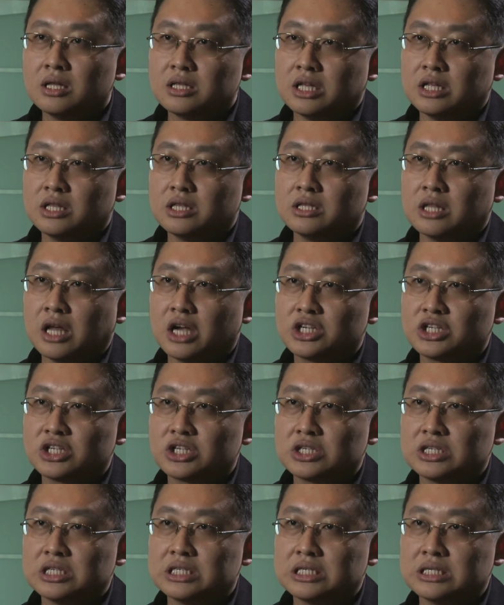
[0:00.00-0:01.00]
the
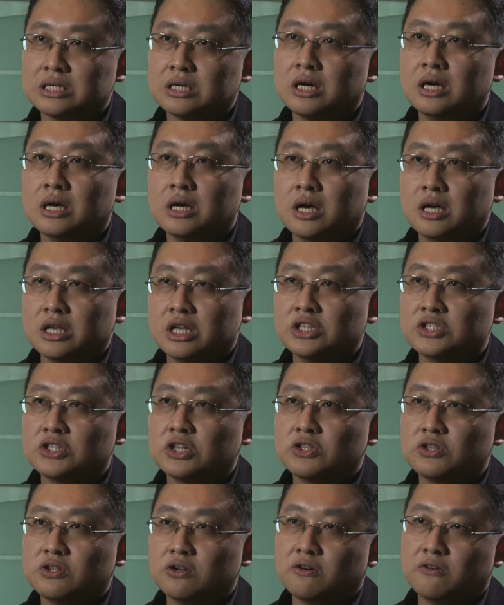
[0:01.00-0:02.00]
National
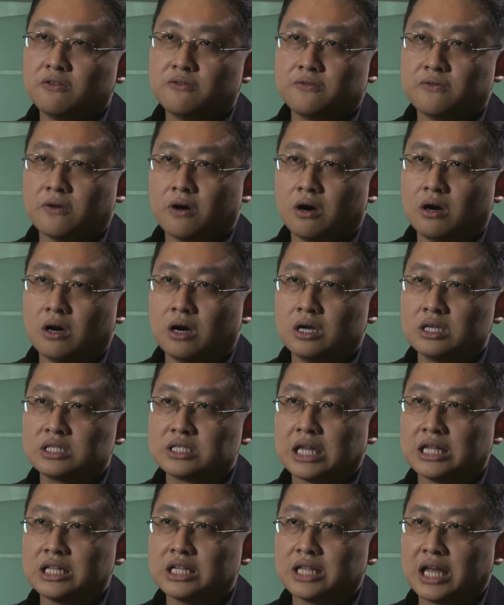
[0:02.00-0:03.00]
Institute for
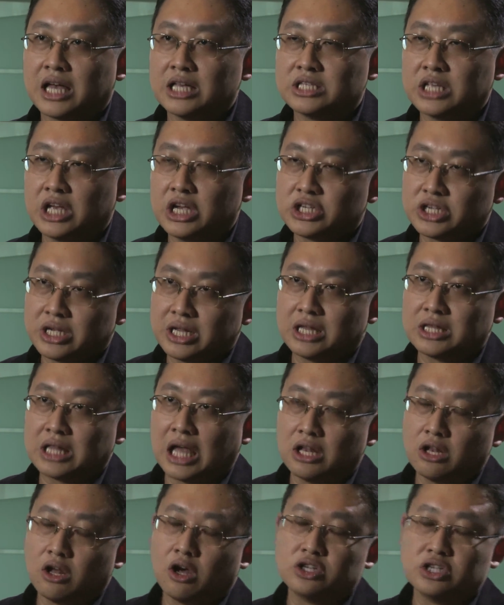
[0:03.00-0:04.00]
Standardization and
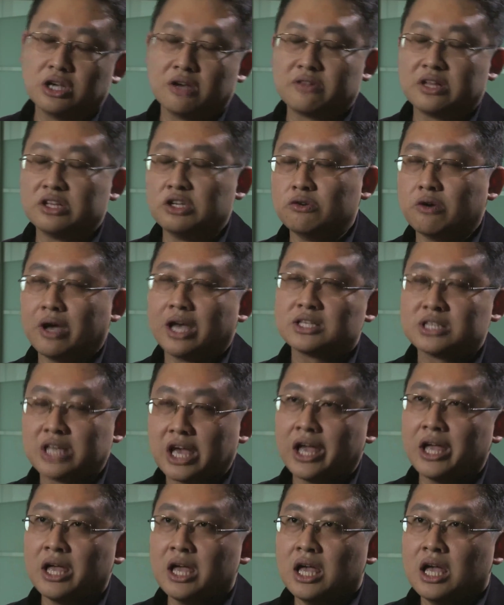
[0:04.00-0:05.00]
Technology of the
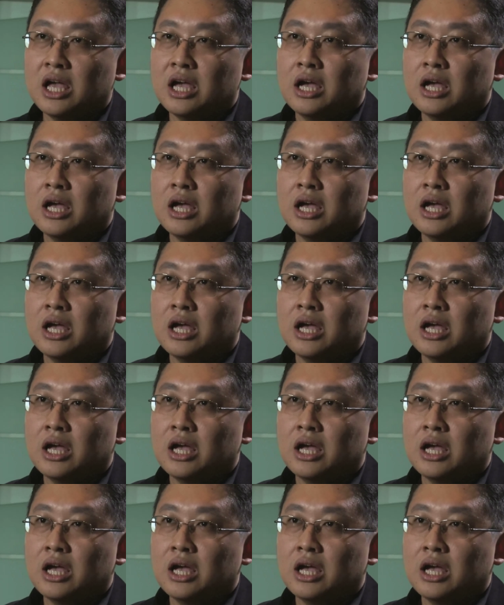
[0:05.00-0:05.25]
USA,